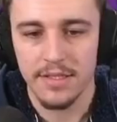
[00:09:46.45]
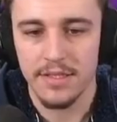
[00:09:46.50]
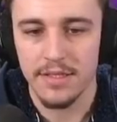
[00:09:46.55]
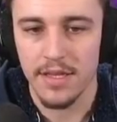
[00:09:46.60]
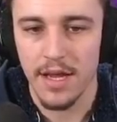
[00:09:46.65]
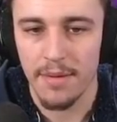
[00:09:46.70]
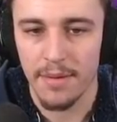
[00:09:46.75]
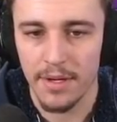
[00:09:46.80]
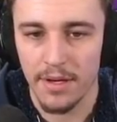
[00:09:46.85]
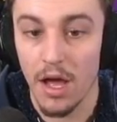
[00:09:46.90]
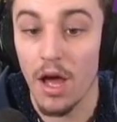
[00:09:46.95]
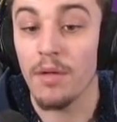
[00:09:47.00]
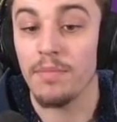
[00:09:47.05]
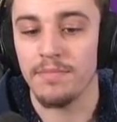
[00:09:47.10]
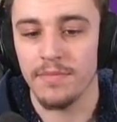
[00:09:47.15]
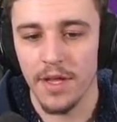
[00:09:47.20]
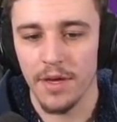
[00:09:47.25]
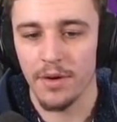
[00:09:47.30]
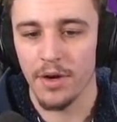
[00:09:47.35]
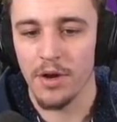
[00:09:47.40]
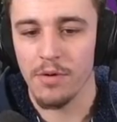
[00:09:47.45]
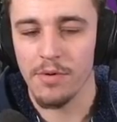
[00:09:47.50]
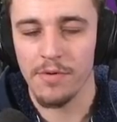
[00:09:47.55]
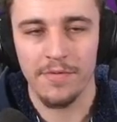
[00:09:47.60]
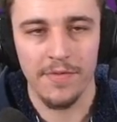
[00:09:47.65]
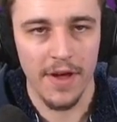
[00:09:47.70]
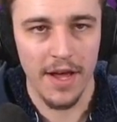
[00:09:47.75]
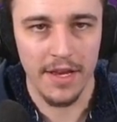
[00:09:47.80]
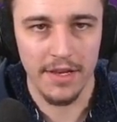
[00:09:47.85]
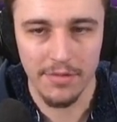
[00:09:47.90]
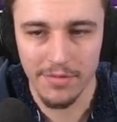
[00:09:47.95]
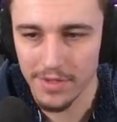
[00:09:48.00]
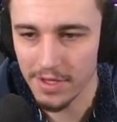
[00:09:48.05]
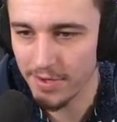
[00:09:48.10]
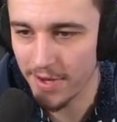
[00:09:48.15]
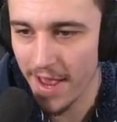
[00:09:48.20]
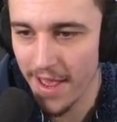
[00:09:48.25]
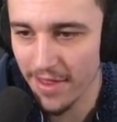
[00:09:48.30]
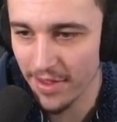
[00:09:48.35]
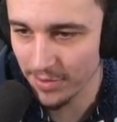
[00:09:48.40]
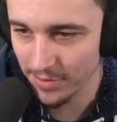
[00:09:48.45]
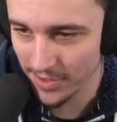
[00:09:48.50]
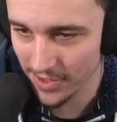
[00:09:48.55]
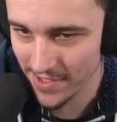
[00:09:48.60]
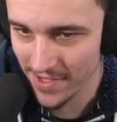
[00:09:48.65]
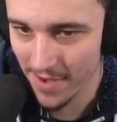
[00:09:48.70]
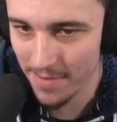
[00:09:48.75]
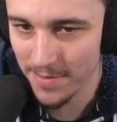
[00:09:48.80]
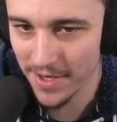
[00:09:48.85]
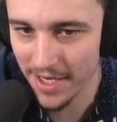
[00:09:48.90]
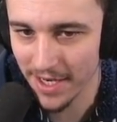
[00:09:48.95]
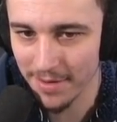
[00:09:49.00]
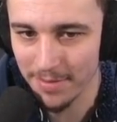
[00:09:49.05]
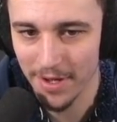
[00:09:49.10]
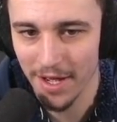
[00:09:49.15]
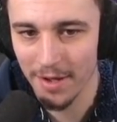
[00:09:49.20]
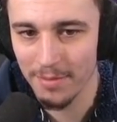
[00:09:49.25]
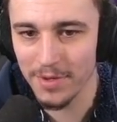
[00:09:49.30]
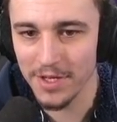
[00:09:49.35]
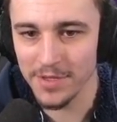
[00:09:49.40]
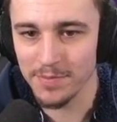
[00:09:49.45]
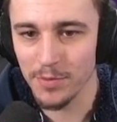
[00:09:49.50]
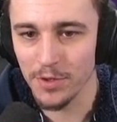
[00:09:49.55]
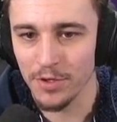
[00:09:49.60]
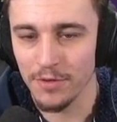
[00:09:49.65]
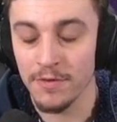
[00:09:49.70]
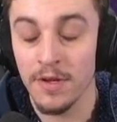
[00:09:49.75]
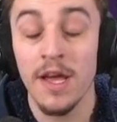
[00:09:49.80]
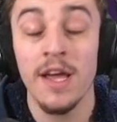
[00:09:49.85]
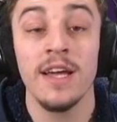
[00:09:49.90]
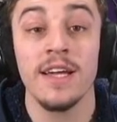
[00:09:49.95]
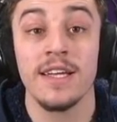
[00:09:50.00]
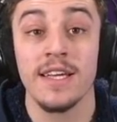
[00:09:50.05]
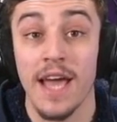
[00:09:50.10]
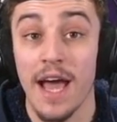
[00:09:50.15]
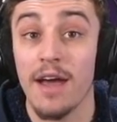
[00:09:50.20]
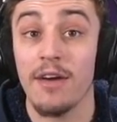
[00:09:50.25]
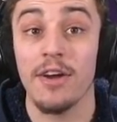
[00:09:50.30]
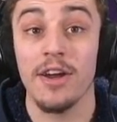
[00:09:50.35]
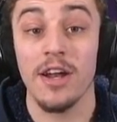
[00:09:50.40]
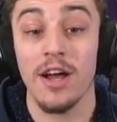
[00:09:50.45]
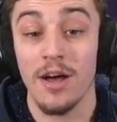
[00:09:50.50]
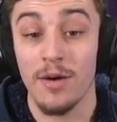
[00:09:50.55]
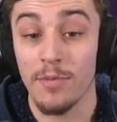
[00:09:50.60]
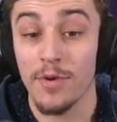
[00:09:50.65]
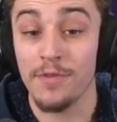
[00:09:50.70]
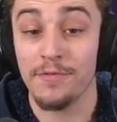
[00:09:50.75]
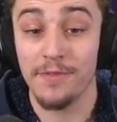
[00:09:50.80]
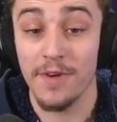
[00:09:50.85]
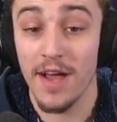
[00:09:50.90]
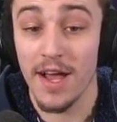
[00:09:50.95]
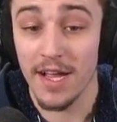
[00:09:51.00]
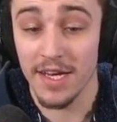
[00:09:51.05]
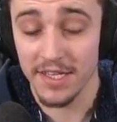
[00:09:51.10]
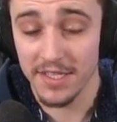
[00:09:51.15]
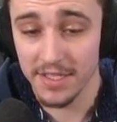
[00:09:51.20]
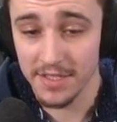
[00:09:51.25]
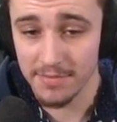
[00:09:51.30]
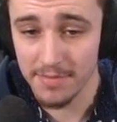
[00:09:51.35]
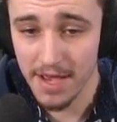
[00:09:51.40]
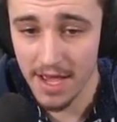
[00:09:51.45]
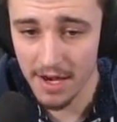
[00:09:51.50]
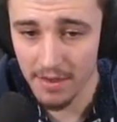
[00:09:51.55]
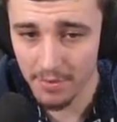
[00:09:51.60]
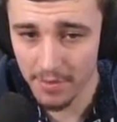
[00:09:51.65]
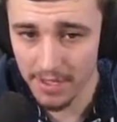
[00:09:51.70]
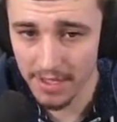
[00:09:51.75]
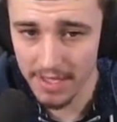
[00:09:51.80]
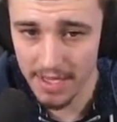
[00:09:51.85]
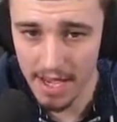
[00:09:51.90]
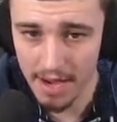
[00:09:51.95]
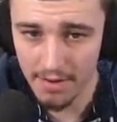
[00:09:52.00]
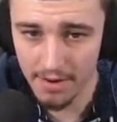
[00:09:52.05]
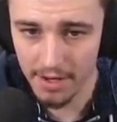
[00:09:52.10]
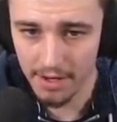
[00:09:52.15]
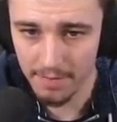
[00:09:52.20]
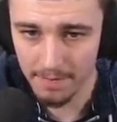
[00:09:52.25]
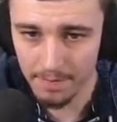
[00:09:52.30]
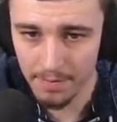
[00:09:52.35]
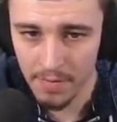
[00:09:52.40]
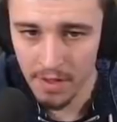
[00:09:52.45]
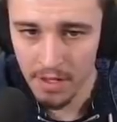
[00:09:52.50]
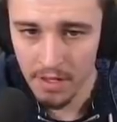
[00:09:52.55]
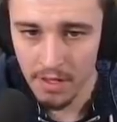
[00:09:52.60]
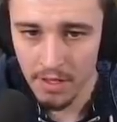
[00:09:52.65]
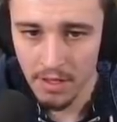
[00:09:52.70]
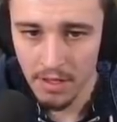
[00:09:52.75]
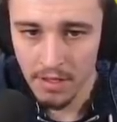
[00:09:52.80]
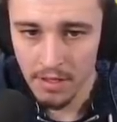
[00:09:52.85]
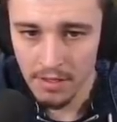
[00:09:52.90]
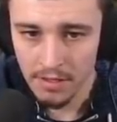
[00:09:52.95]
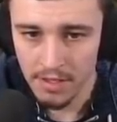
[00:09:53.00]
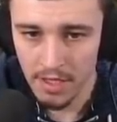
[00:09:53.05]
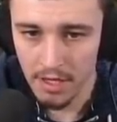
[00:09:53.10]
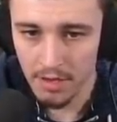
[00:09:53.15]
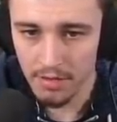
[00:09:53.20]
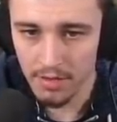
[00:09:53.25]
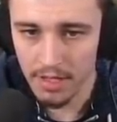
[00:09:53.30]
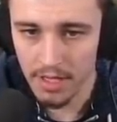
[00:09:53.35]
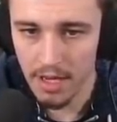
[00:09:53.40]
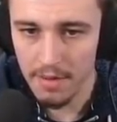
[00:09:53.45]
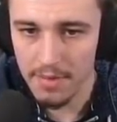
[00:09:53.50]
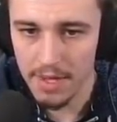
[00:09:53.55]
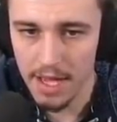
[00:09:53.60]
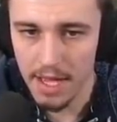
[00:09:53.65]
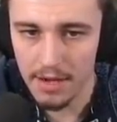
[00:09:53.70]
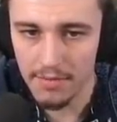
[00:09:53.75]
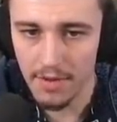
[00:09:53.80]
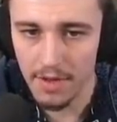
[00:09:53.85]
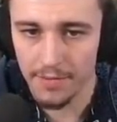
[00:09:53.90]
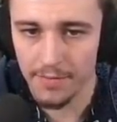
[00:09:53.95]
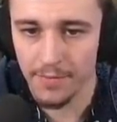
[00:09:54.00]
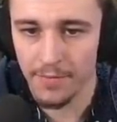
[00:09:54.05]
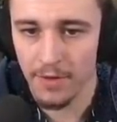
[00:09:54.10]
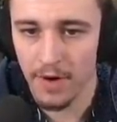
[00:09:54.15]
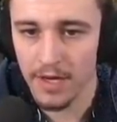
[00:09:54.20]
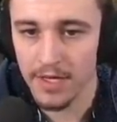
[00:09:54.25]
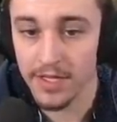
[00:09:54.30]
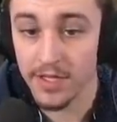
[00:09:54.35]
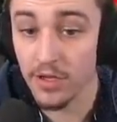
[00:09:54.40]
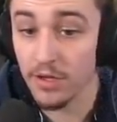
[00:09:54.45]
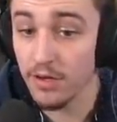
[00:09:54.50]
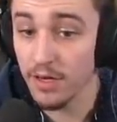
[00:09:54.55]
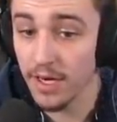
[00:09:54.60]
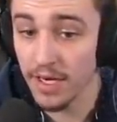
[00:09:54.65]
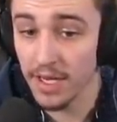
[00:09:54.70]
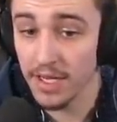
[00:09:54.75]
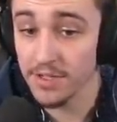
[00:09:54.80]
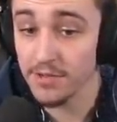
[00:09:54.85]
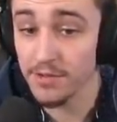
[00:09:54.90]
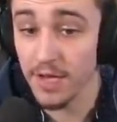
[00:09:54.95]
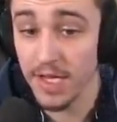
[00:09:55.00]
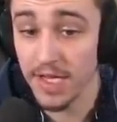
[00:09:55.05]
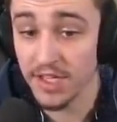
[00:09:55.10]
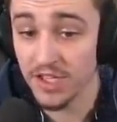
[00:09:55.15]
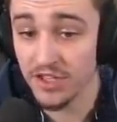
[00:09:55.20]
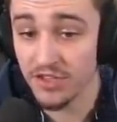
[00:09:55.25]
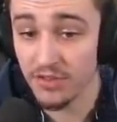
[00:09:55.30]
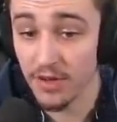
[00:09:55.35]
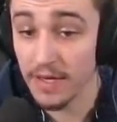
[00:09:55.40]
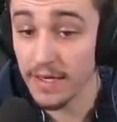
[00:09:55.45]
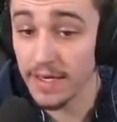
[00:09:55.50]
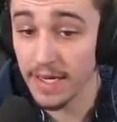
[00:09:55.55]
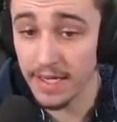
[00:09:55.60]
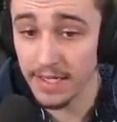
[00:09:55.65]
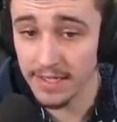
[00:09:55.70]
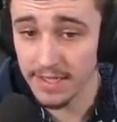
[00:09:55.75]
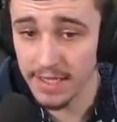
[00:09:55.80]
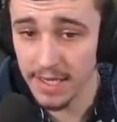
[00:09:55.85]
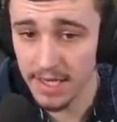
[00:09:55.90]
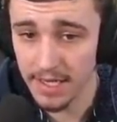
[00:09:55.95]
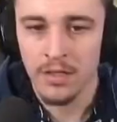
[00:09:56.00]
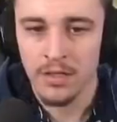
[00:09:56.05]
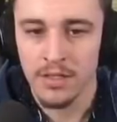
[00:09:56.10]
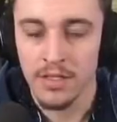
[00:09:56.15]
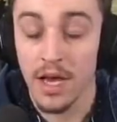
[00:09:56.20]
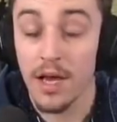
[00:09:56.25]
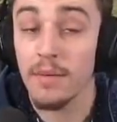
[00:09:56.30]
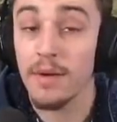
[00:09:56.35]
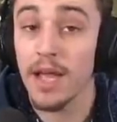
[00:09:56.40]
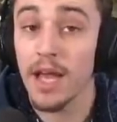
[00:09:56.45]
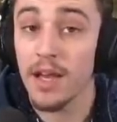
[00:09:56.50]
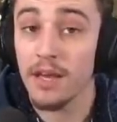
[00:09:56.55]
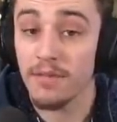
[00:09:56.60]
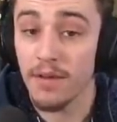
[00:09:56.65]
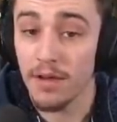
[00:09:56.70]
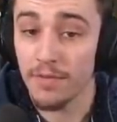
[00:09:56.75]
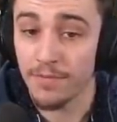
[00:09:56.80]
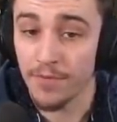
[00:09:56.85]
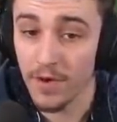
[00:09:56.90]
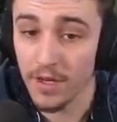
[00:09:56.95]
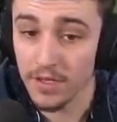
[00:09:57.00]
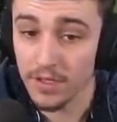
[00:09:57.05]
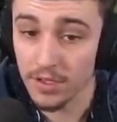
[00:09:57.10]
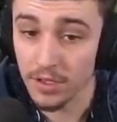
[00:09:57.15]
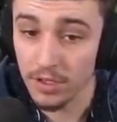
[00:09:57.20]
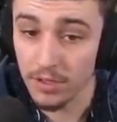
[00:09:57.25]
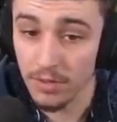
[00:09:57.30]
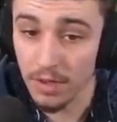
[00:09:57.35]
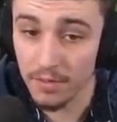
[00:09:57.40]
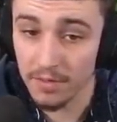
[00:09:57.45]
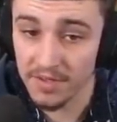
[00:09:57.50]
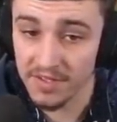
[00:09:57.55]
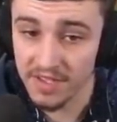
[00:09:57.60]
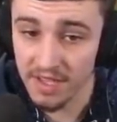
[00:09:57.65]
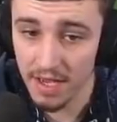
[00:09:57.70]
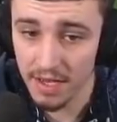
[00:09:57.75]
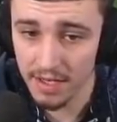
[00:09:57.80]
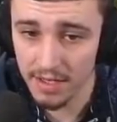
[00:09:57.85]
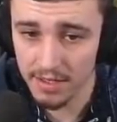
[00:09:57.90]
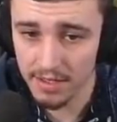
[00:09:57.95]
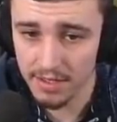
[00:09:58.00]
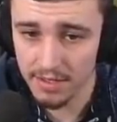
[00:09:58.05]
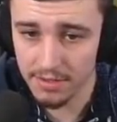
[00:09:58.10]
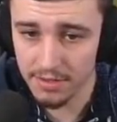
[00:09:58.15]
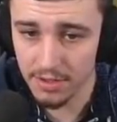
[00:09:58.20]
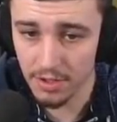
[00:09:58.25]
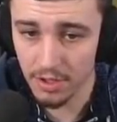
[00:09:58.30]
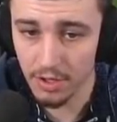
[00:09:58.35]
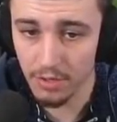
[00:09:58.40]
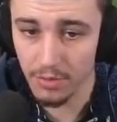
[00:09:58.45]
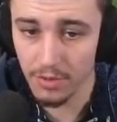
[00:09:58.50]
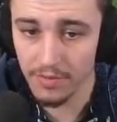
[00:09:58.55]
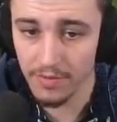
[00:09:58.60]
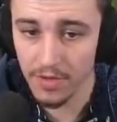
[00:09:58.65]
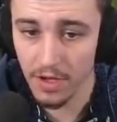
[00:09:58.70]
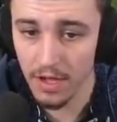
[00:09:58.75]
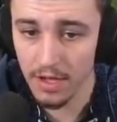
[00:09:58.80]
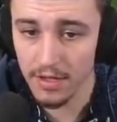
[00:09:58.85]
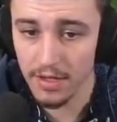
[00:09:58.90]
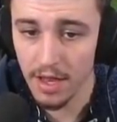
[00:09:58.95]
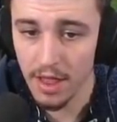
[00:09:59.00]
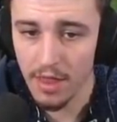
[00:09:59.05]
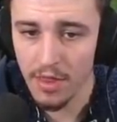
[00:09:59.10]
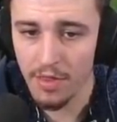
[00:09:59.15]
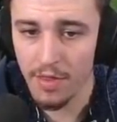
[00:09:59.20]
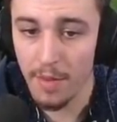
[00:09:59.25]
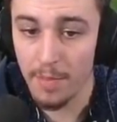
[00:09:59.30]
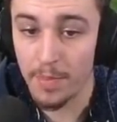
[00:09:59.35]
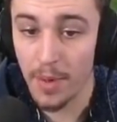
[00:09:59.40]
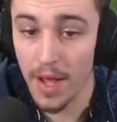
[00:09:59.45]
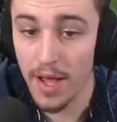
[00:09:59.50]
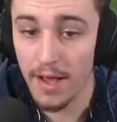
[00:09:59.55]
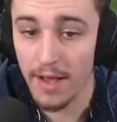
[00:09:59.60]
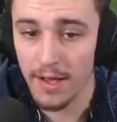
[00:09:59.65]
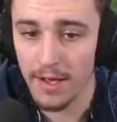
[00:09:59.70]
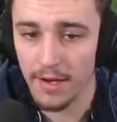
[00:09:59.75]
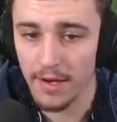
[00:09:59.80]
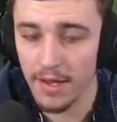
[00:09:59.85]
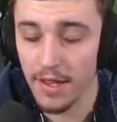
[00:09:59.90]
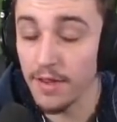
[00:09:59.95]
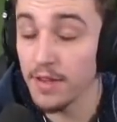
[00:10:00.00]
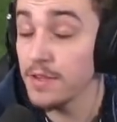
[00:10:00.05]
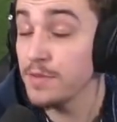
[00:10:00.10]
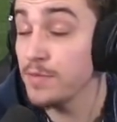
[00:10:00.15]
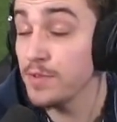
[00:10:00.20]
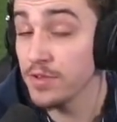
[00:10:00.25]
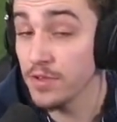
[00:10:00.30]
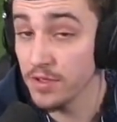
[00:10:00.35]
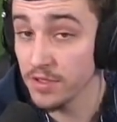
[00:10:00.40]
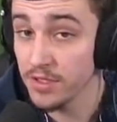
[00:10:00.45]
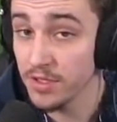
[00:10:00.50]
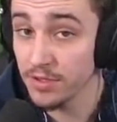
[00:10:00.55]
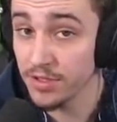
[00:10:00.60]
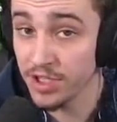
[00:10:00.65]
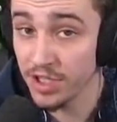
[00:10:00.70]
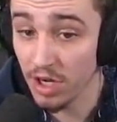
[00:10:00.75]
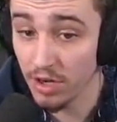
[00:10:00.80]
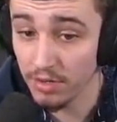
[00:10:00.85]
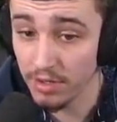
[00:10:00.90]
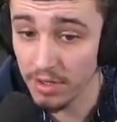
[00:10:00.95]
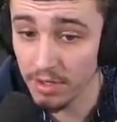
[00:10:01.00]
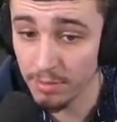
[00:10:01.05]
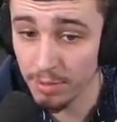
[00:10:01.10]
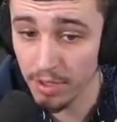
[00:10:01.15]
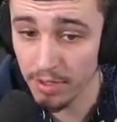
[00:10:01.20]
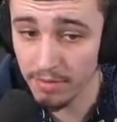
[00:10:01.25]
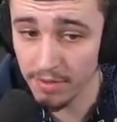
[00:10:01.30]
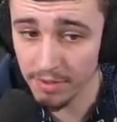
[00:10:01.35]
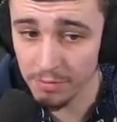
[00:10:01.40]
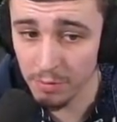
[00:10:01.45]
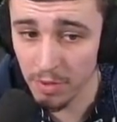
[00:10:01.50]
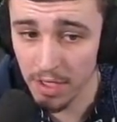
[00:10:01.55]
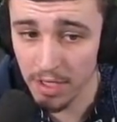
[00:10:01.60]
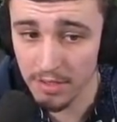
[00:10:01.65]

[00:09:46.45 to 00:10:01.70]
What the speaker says: Damn it! Oh, there we go. We're fine. There was a zombie nearby, but he's moved. Carry on. We're fine. Doesn't matter. We can carry on. So, coming out of our front door, I guess, we'll head straight downstairs. Coming out of our front door where we started this tutorial, we've got the barn. Now, this was also shown in the previous world.